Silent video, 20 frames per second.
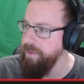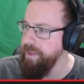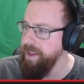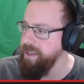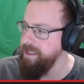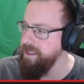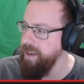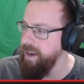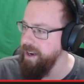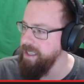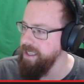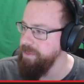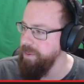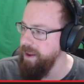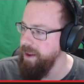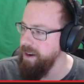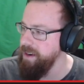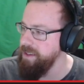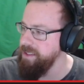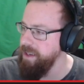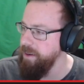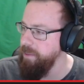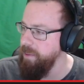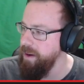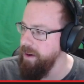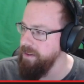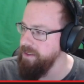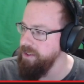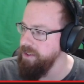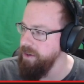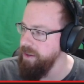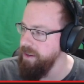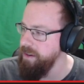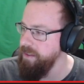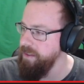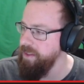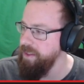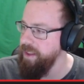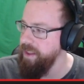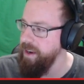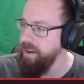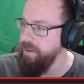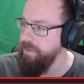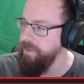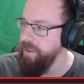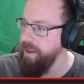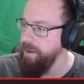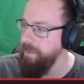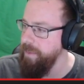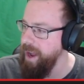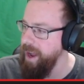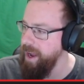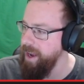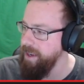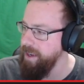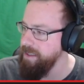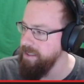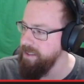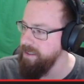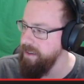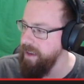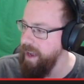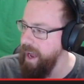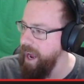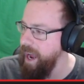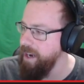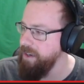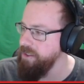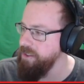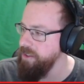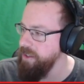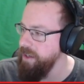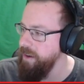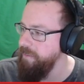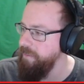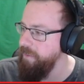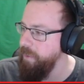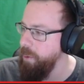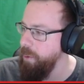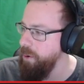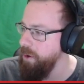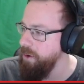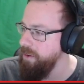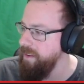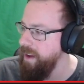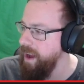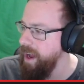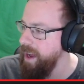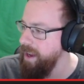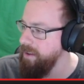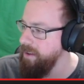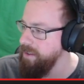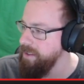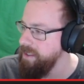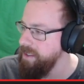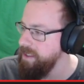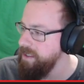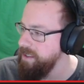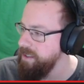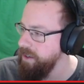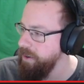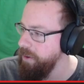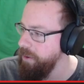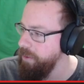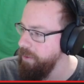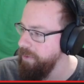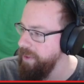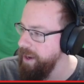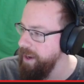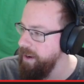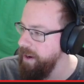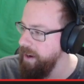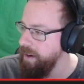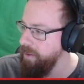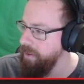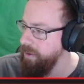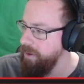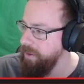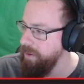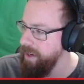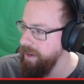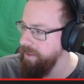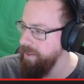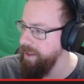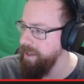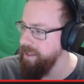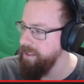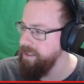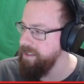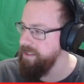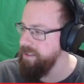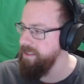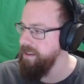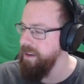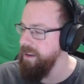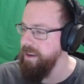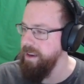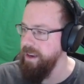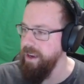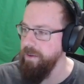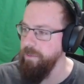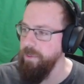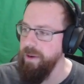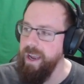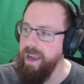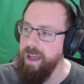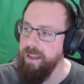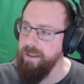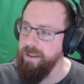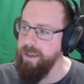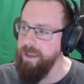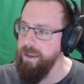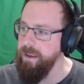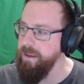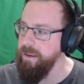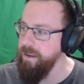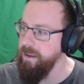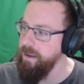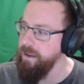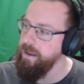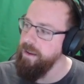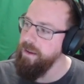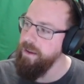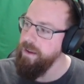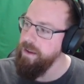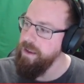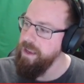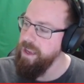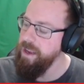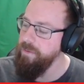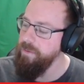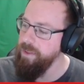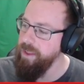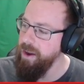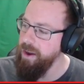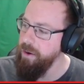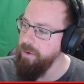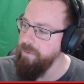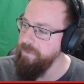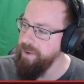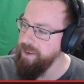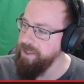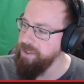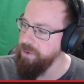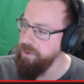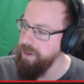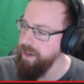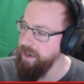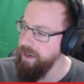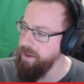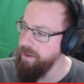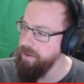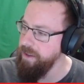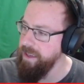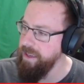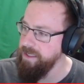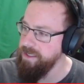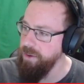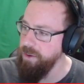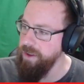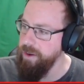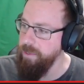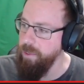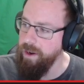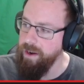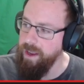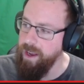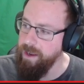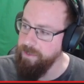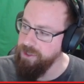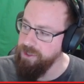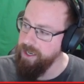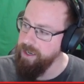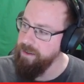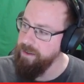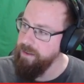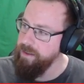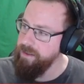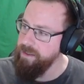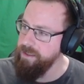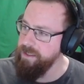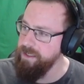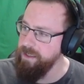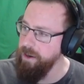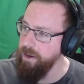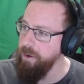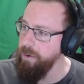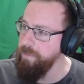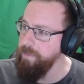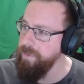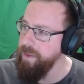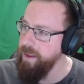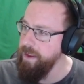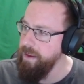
these ice blocks, I want you to think of them as actually 4 tiles. So they kind of look like this in reality, even though visually it's only one object. So,